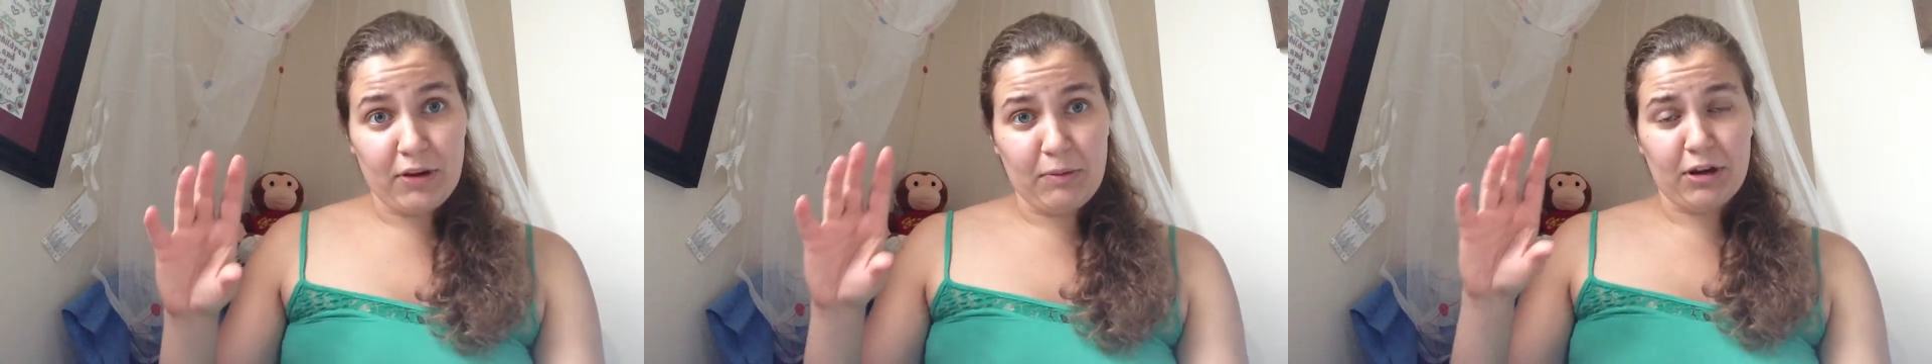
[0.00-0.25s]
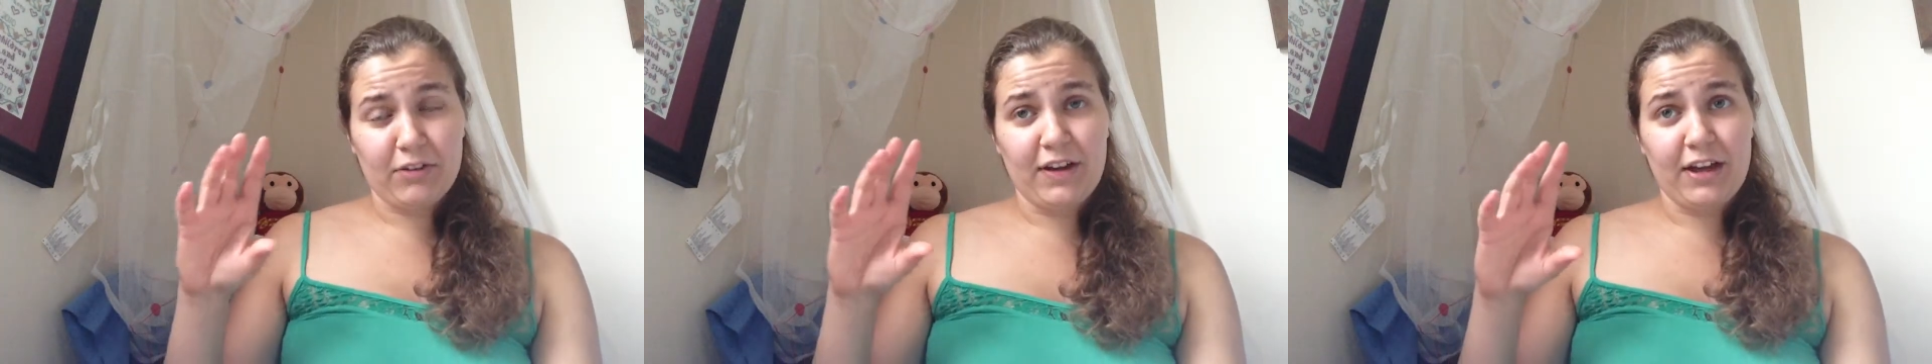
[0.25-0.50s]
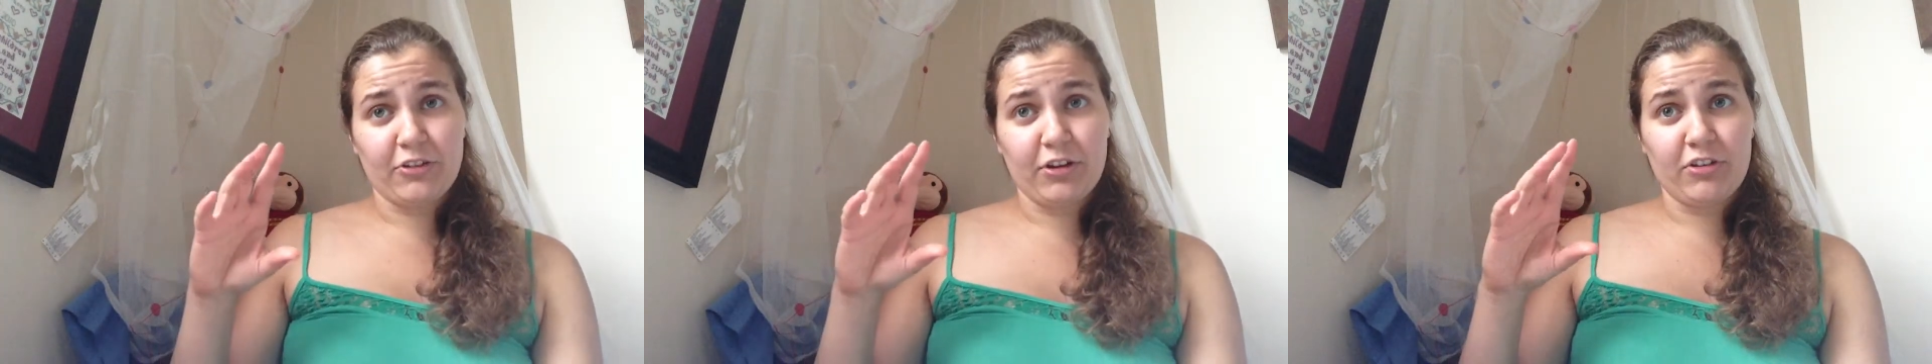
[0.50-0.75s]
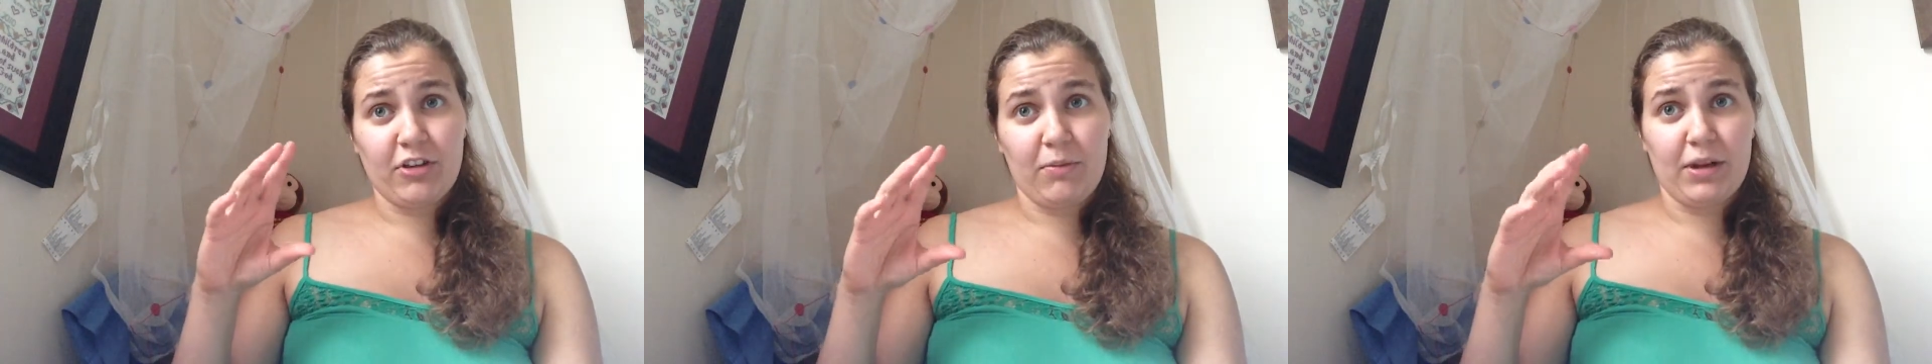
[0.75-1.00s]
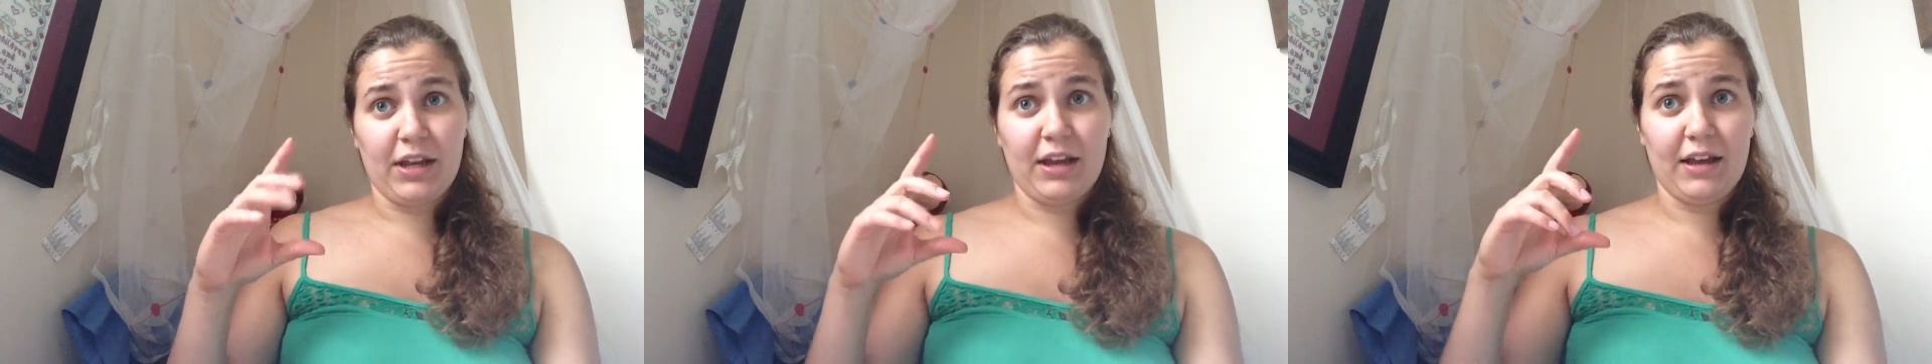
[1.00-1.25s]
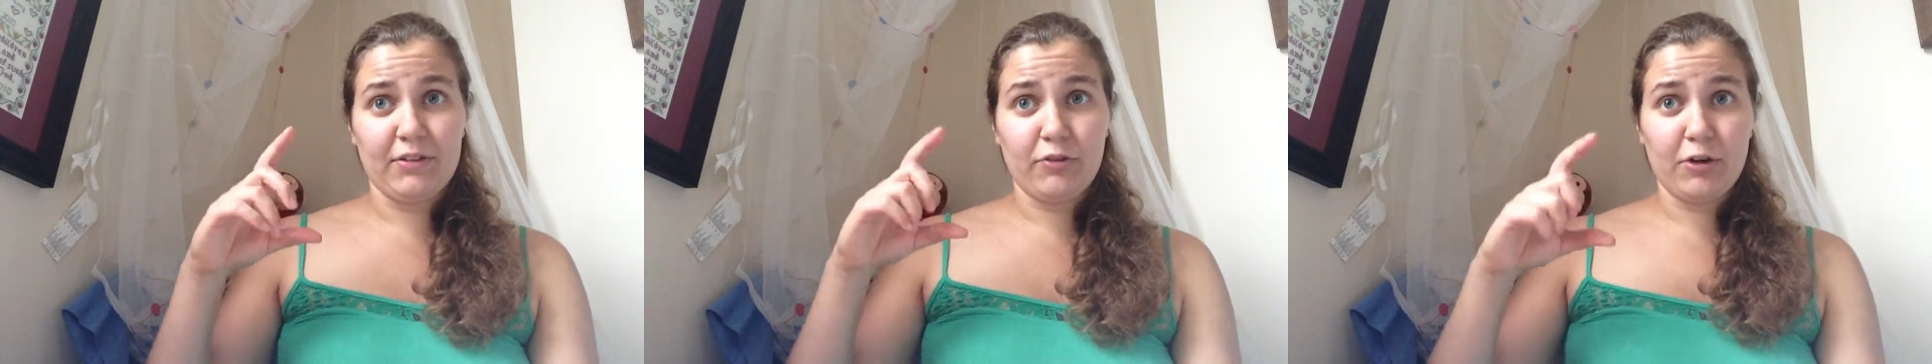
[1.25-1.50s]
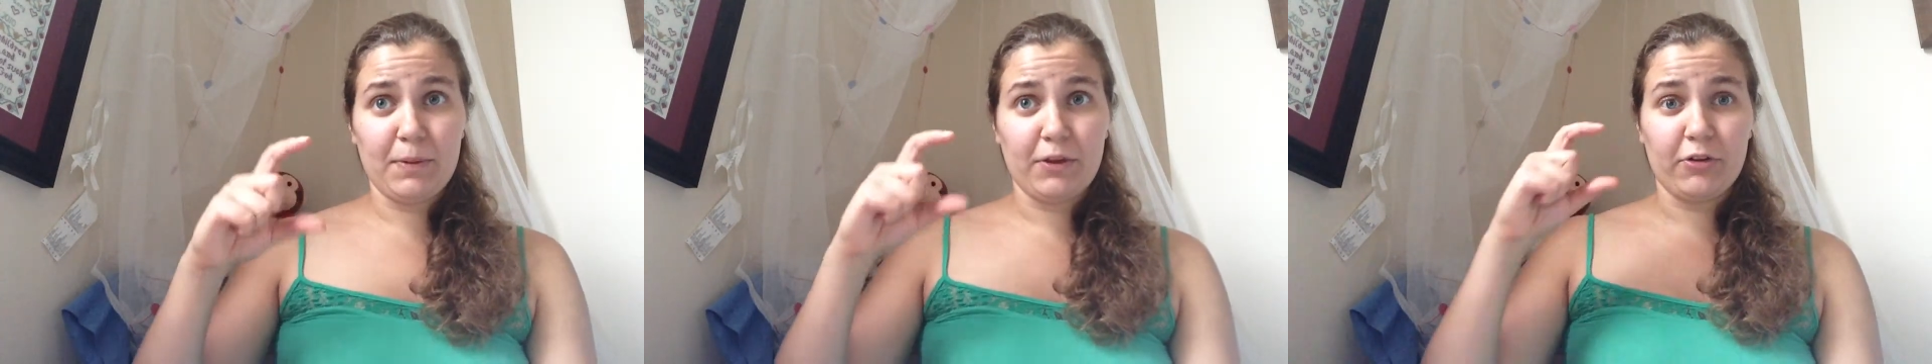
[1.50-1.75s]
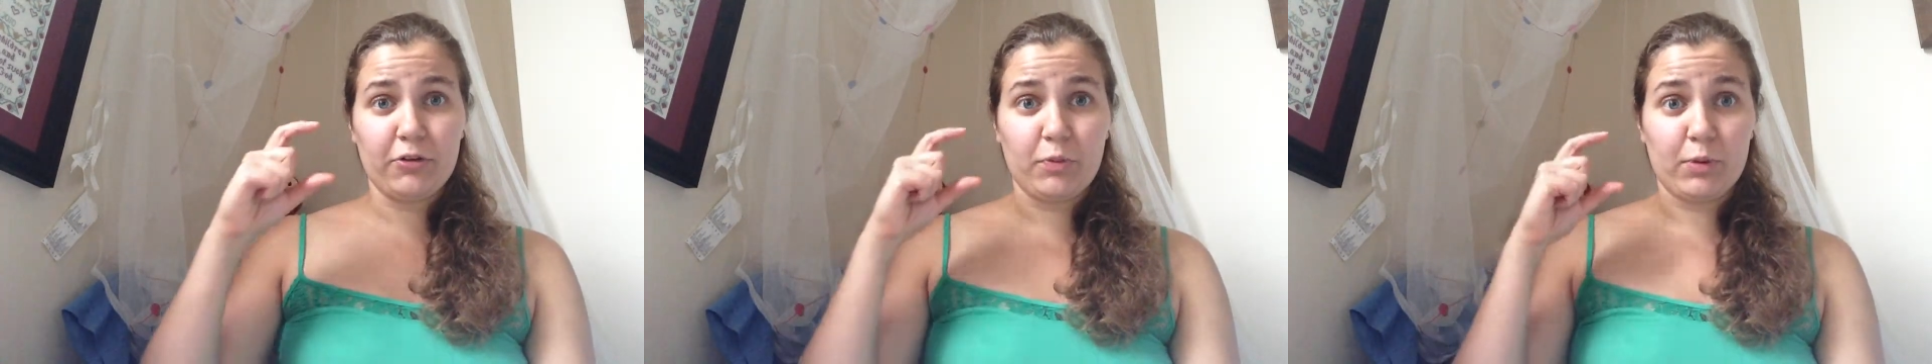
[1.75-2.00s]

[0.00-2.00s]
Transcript: framework of hydrohegemony has four pillars.